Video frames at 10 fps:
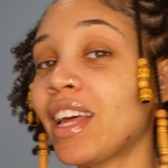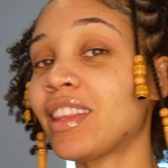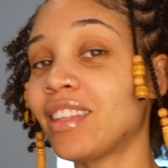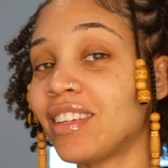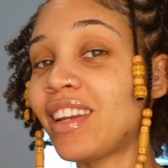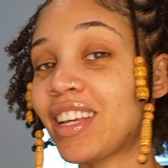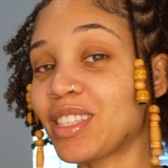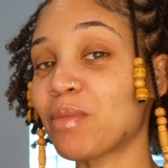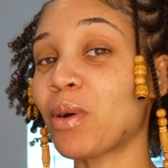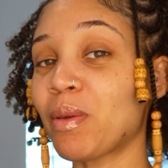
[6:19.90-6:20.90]
at the
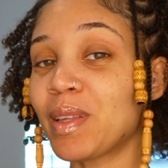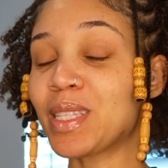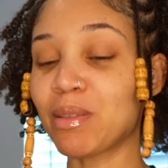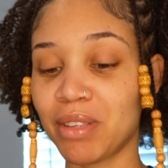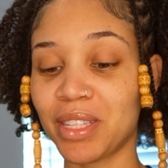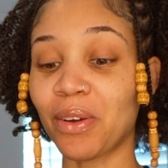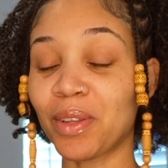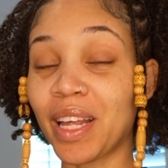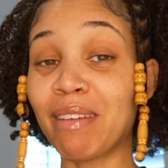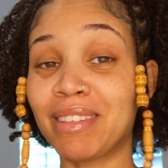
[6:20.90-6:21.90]
next appointment to be
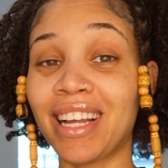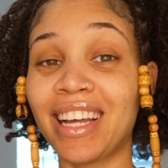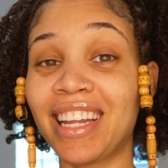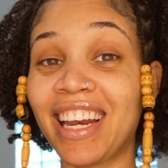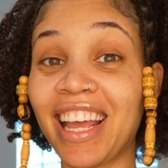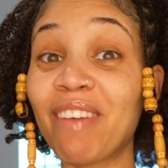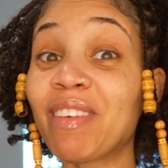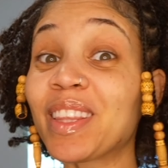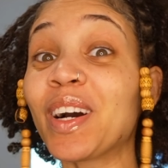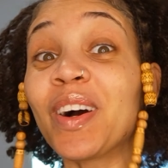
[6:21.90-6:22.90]
told that I was dilated. And
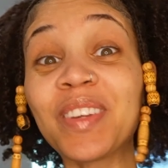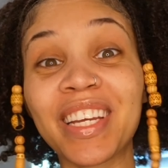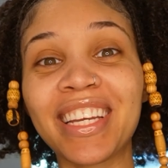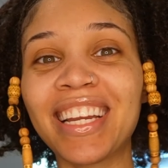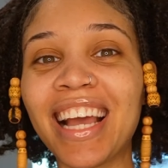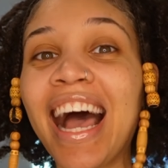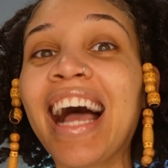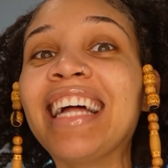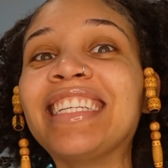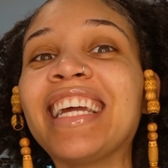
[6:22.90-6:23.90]
with Golden,
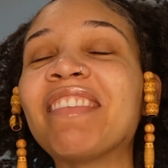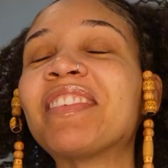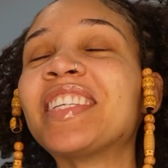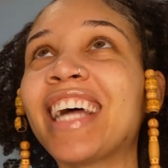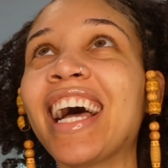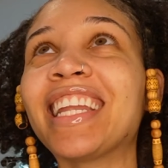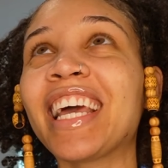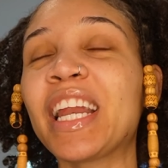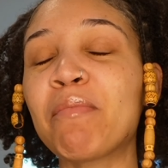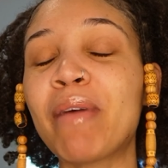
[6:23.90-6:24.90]
I never
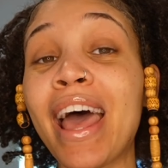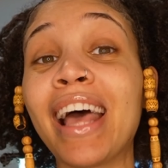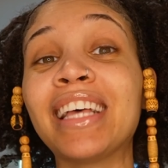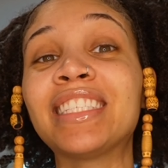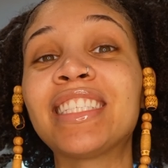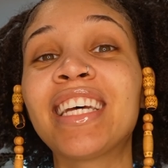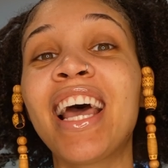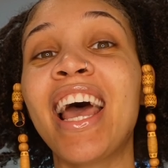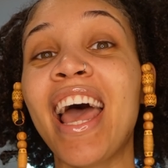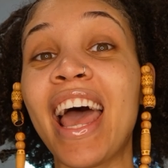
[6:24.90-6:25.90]
dilated past
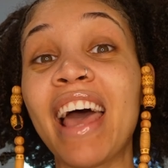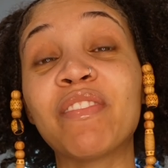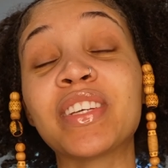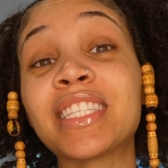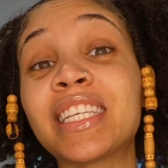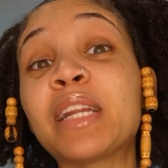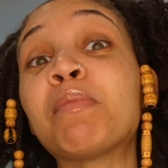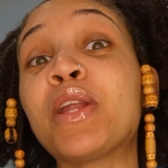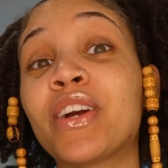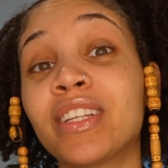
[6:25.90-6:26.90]
half a
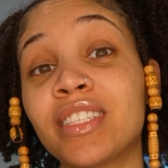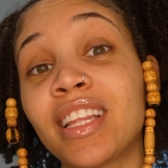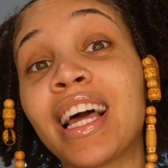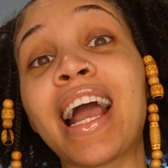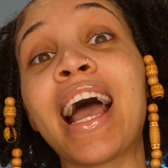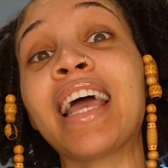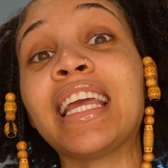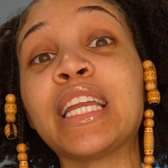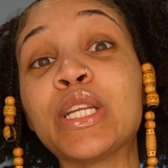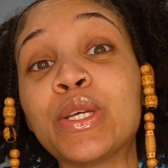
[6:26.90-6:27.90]
centimeter until I got
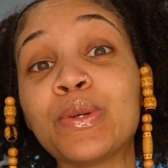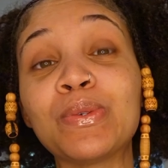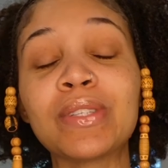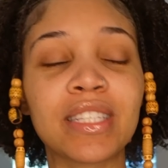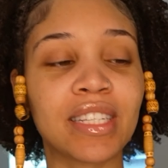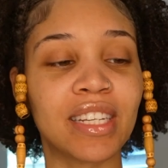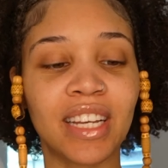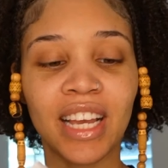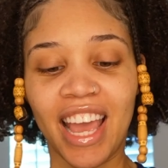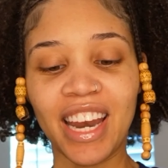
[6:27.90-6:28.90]
induced.
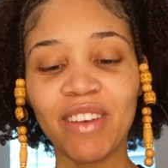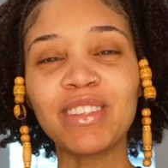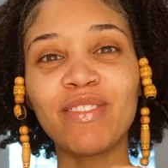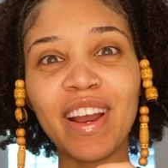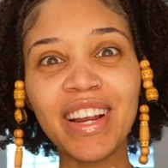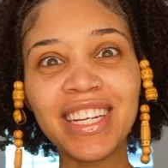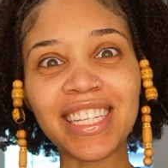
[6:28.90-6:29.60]
And it was very